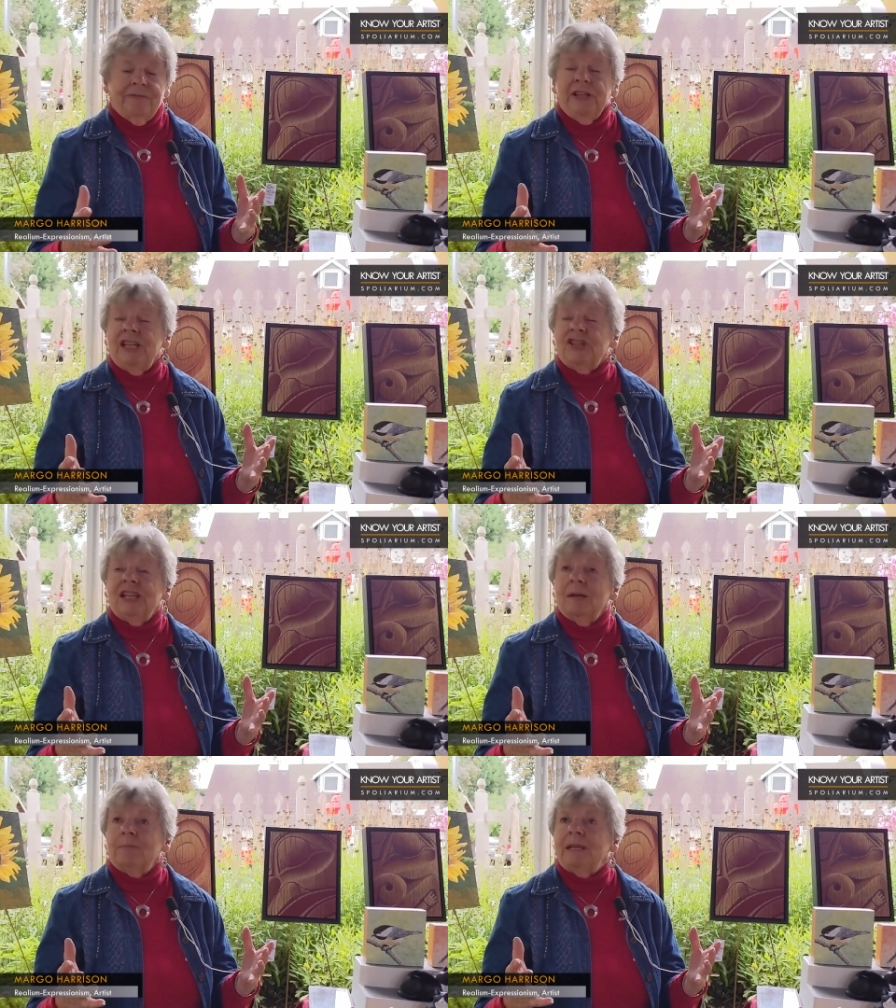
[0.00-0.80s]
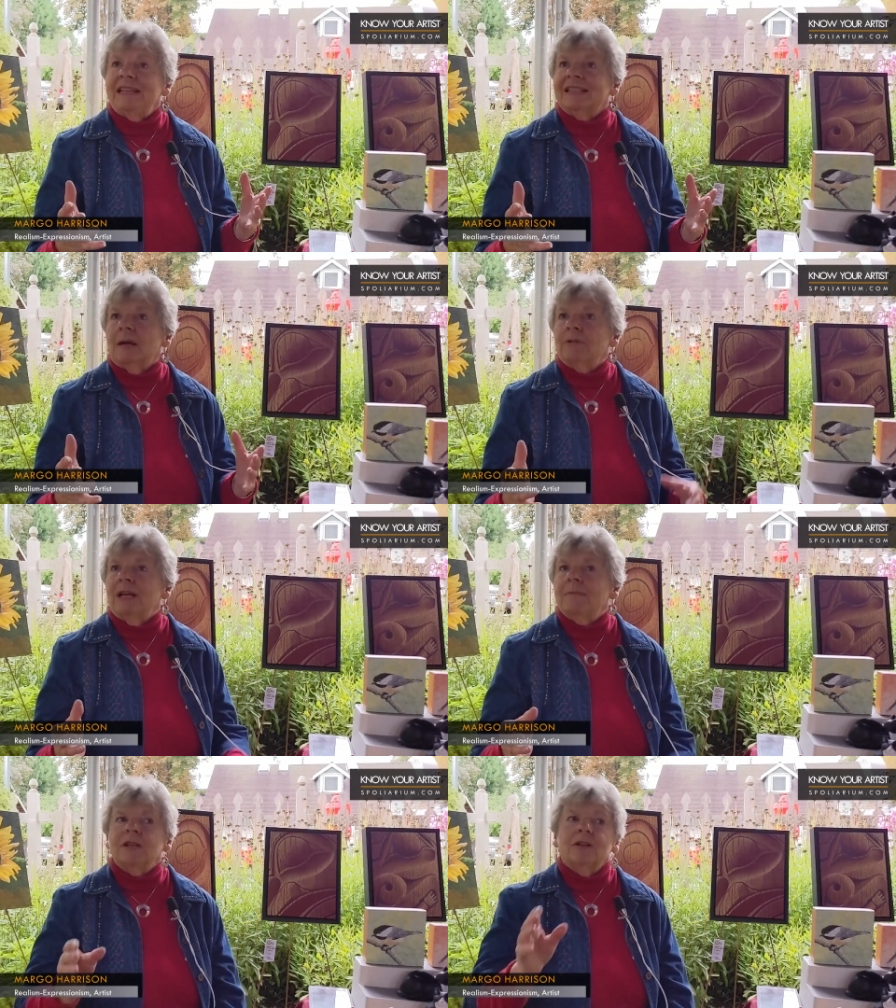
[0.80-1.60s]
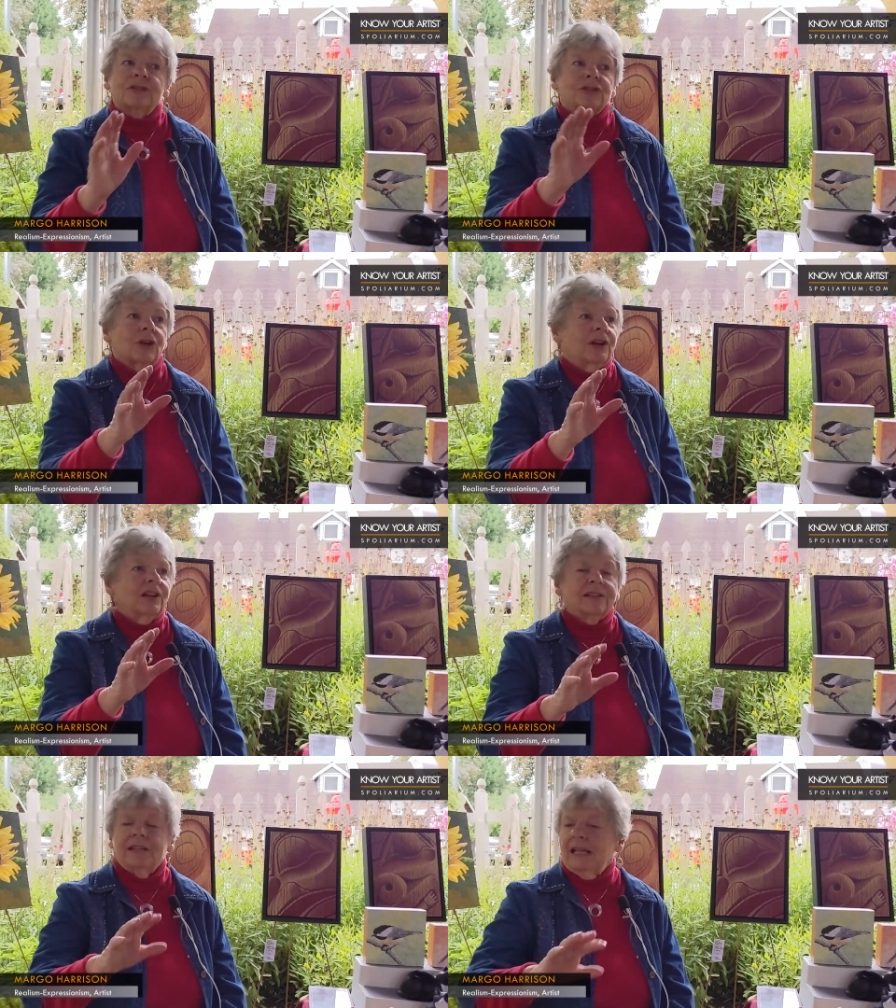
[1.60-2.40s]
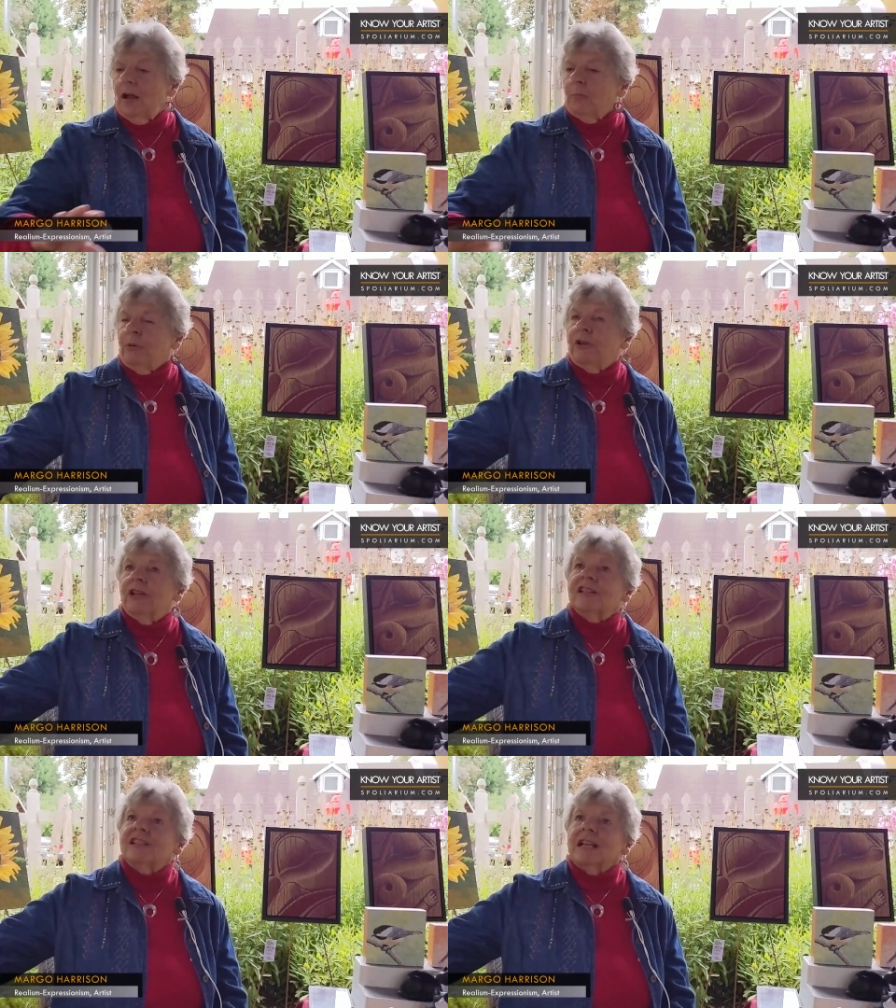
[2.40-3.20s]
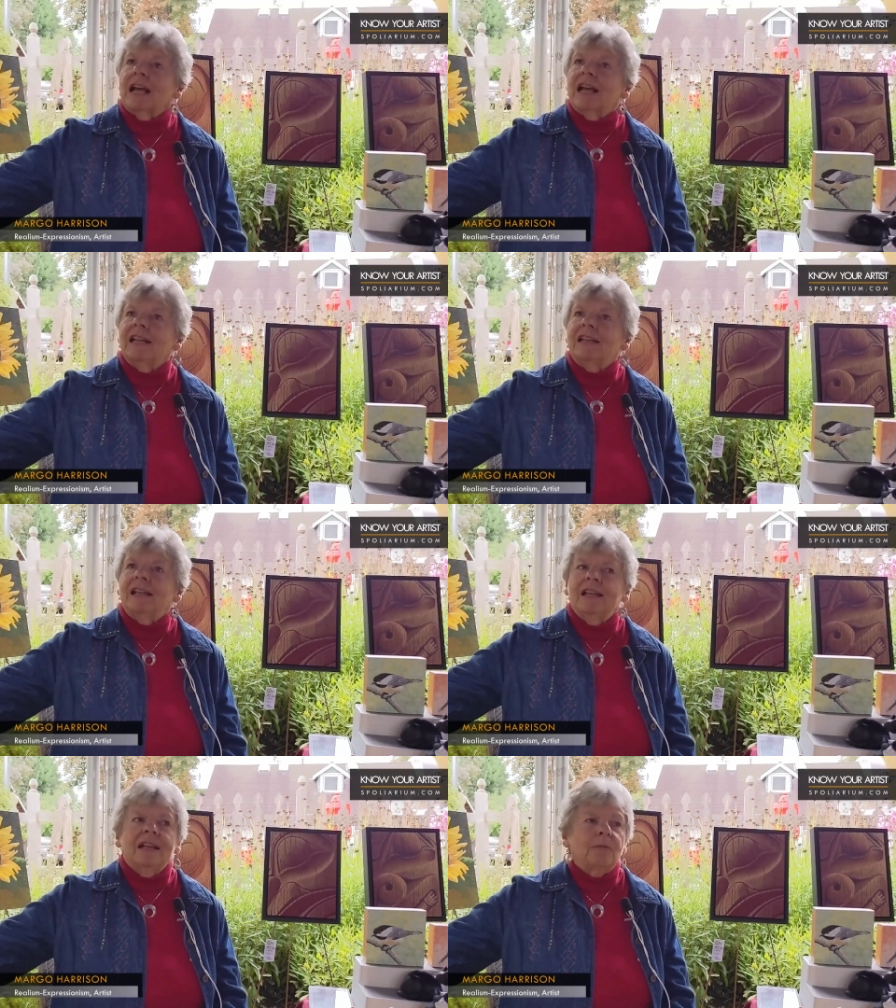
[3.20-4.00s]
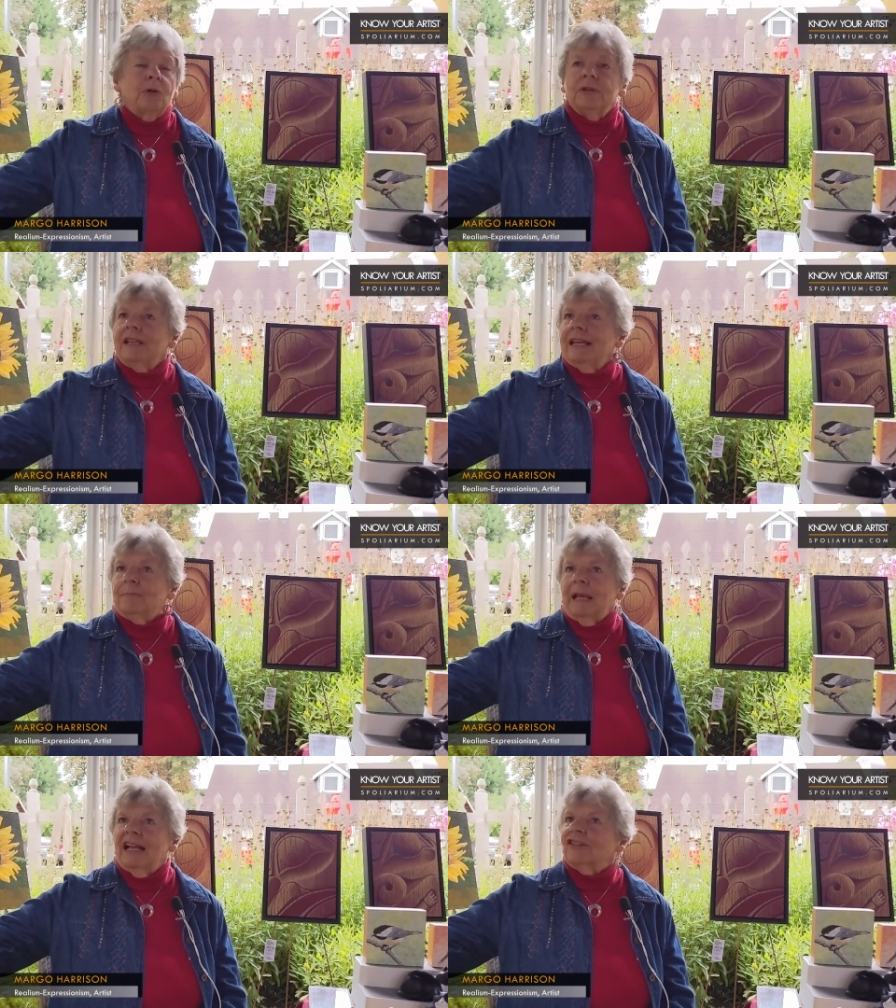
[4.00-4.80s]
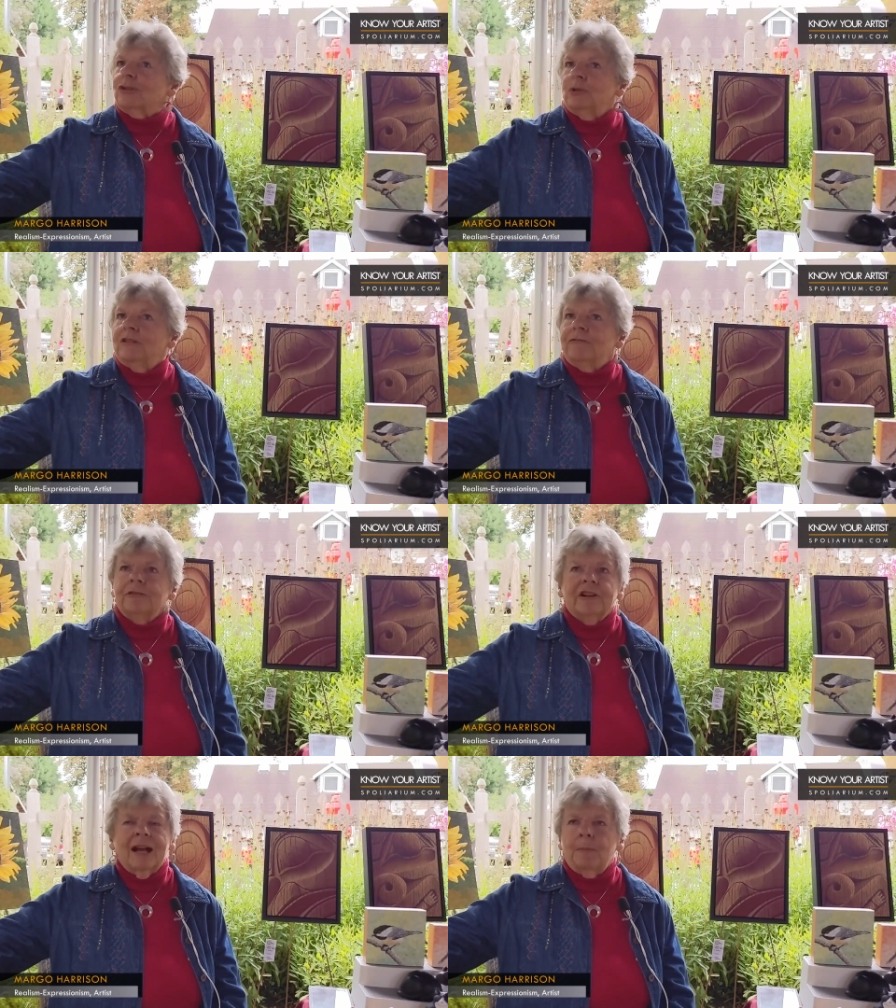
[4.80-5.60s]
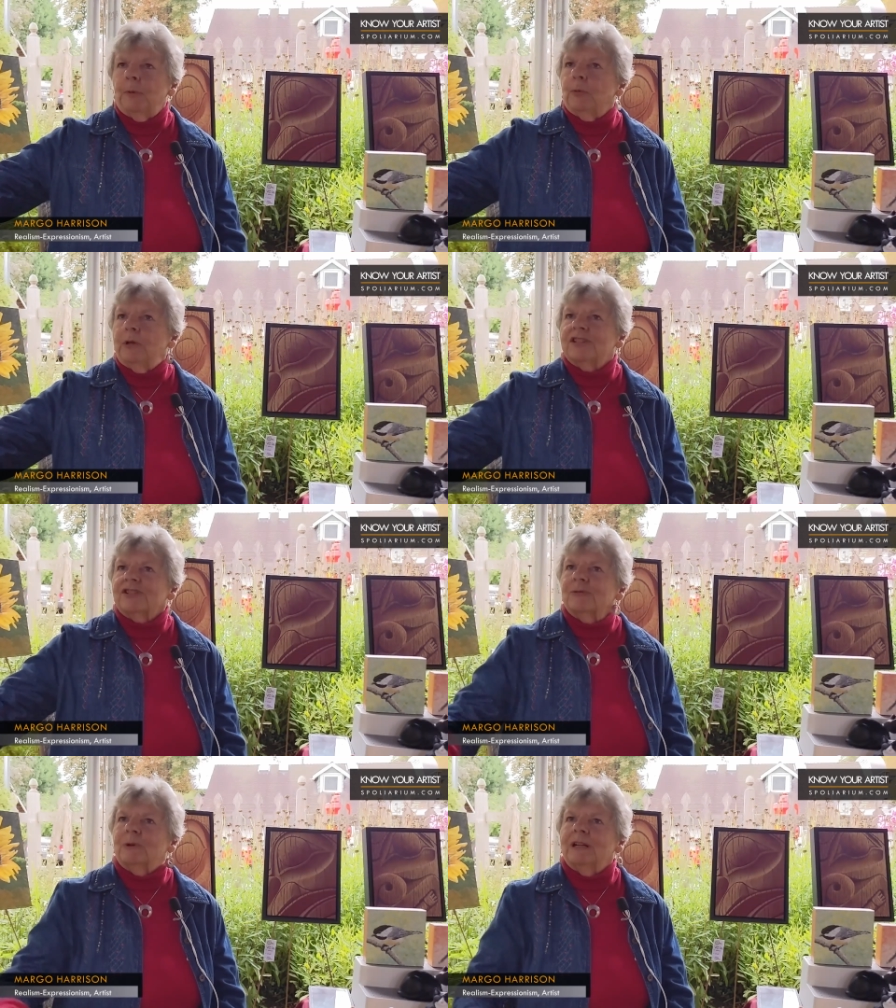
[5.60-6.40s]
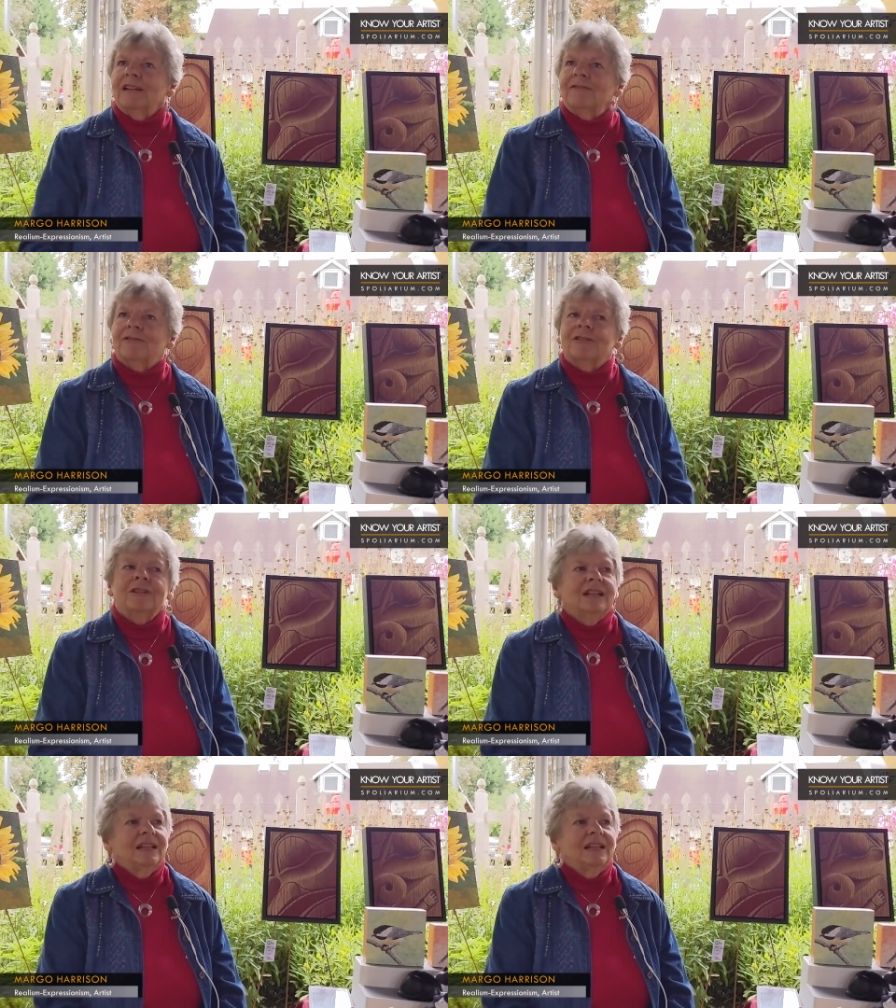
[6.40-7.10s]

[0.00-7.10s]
finishing a piece, sometimes I'll start it and then I'll put it aside and I won't get back to it for a couple weeks or whatever,